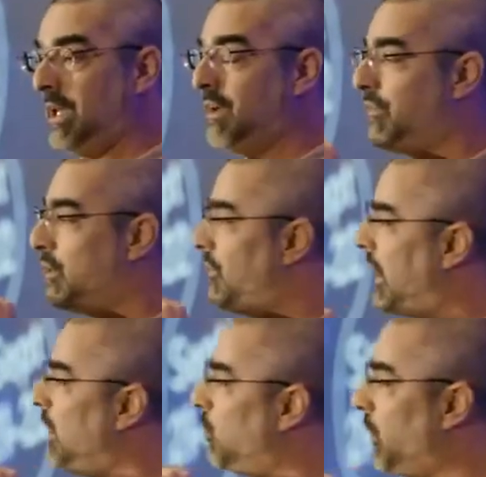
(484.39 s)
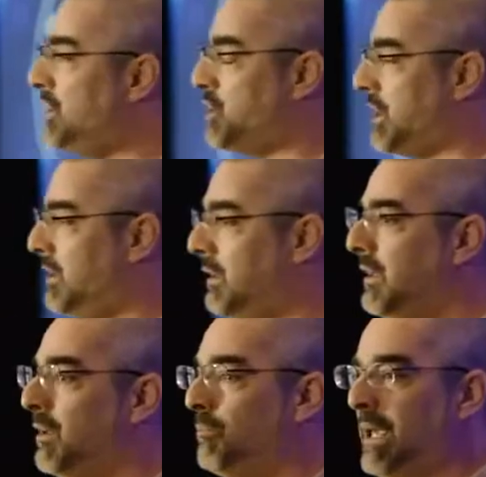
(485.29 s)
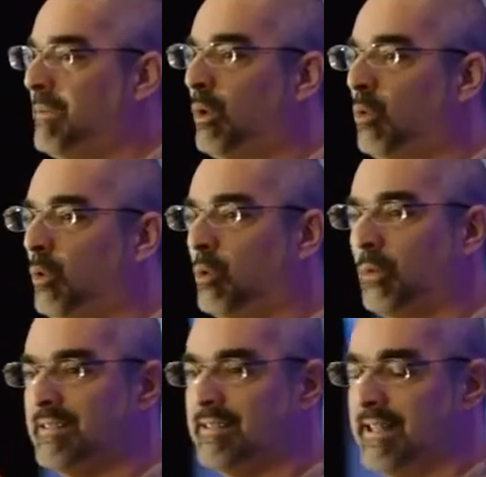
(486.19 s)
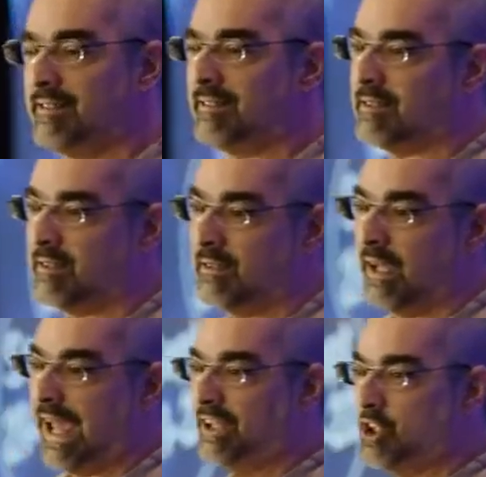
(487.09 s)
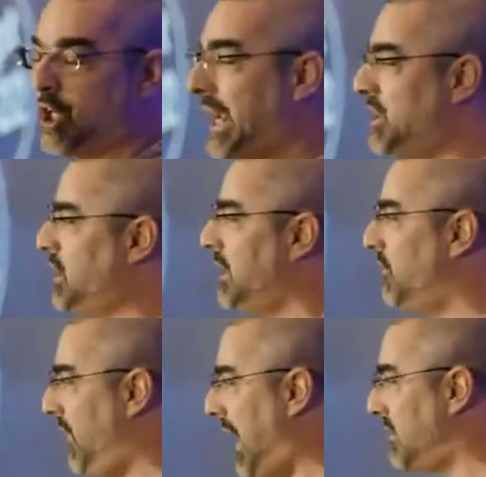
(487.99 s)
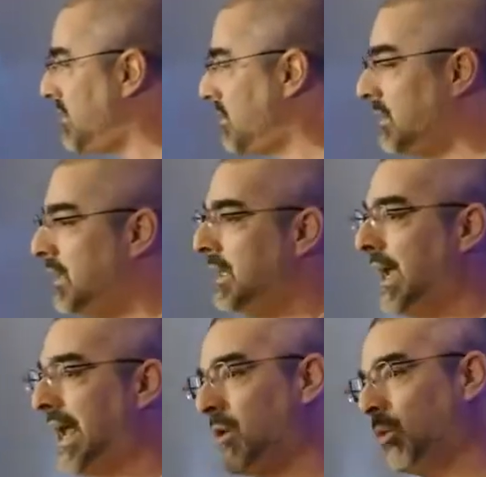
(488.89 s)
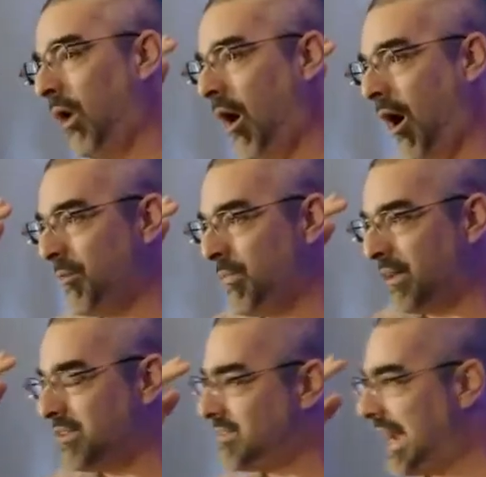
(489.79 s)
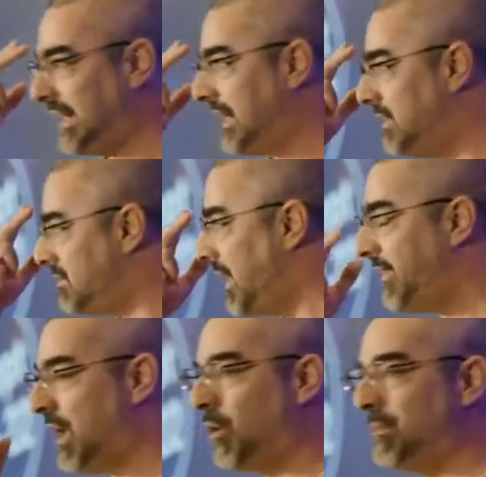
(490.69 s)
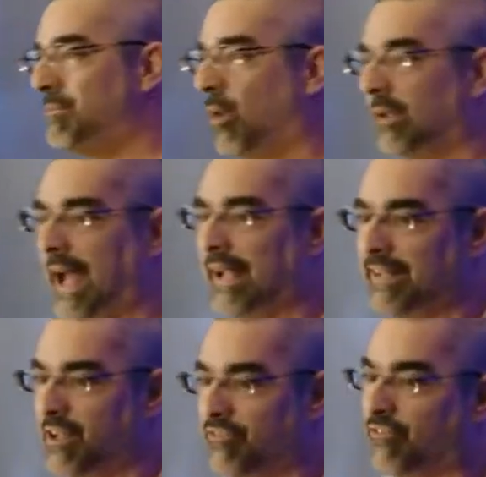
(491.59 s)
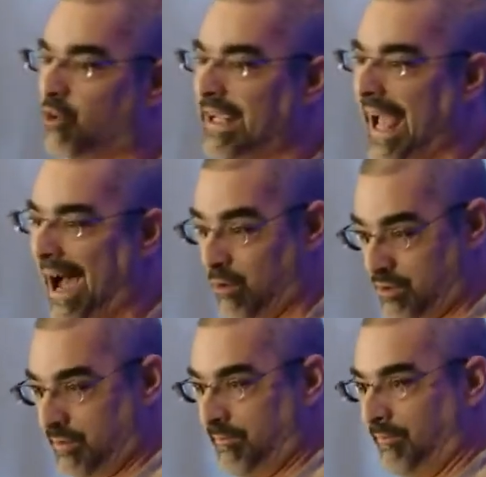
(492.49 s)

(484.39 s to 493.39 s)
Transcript: If they're very rigid, people will resist a changing event and it will harm their psyches and they will be more likely to freak out.